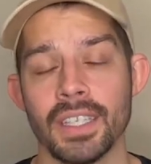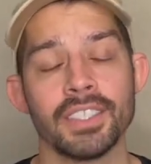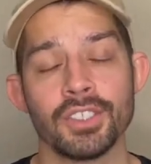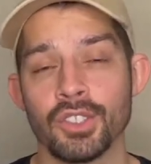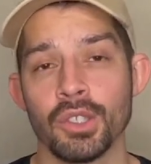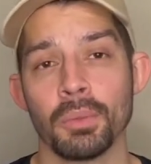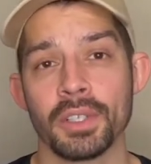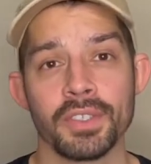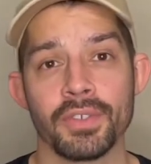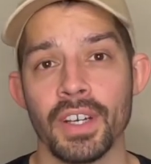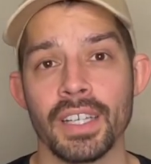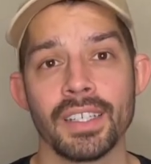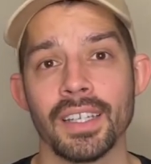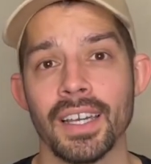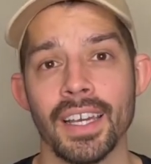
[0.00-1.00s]
too much
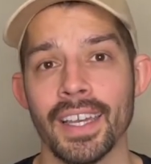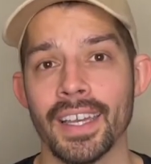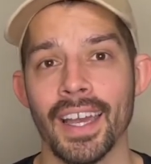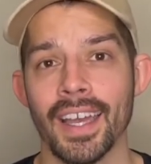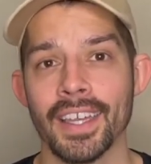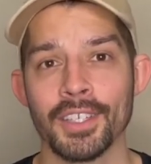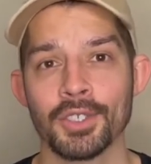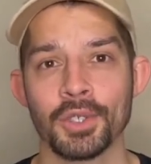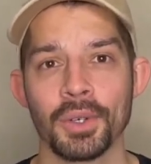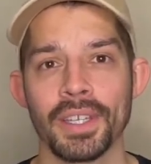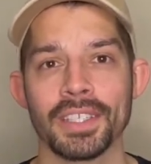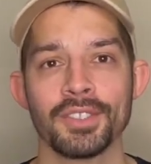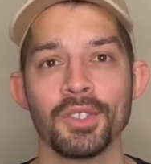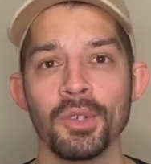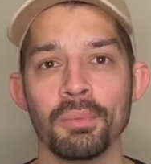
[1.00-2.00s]
fun. I enjoy
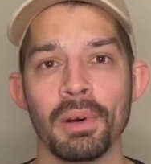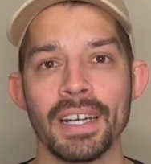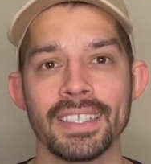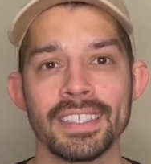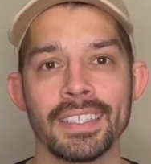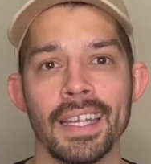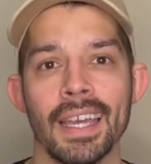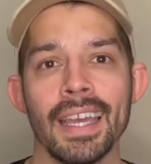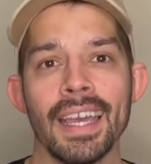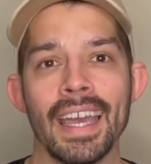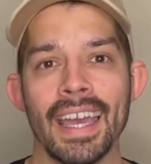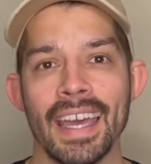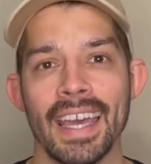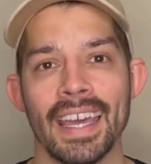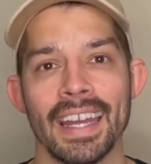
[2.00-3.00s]
it too much.
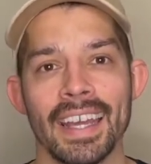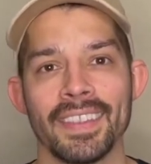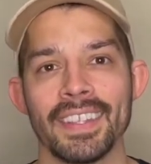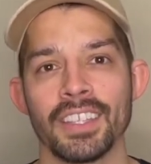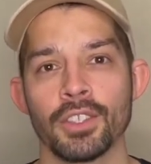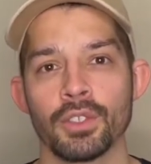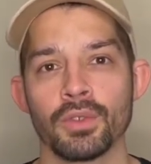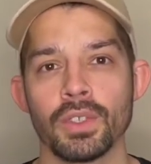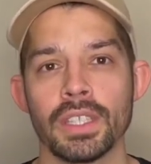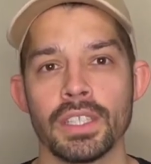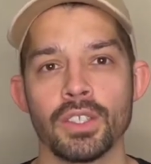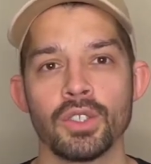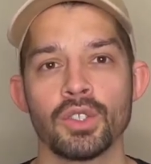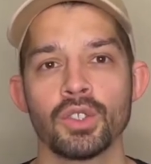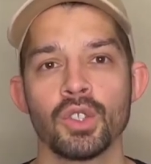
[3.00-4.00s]
And I think there's really
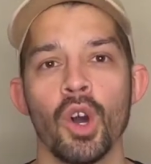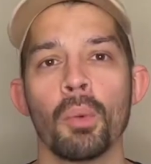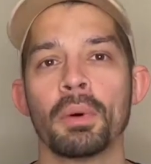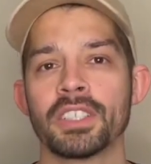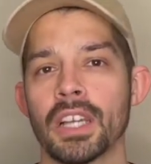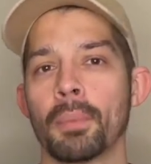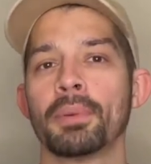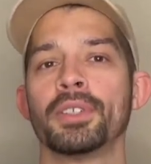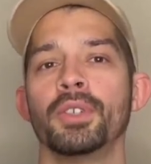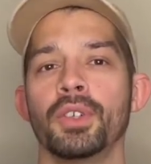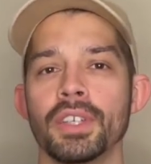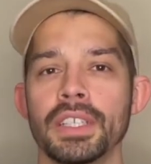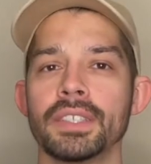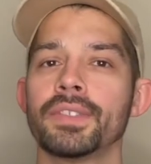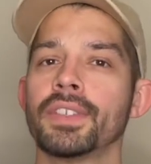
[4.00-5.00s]
so much
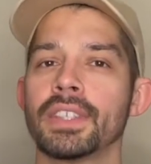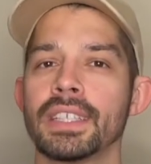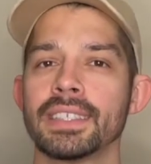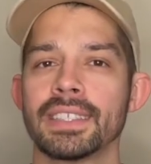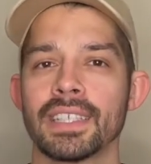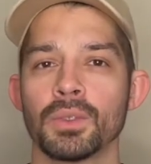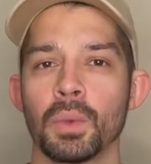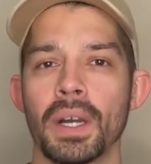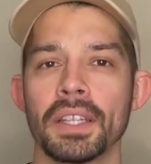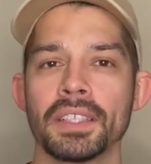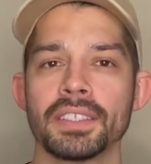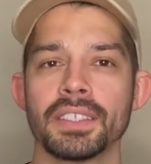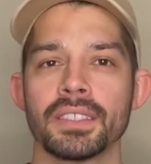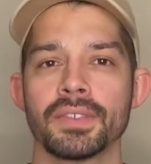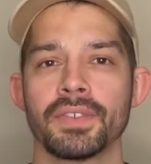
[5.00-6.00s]
opportunities for this, as well
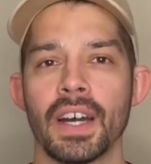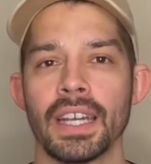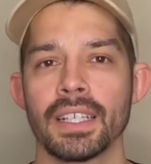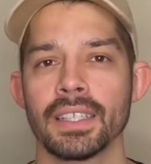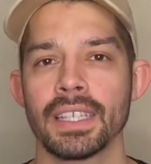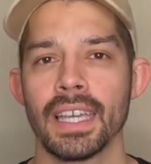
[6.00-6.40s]
as it's finally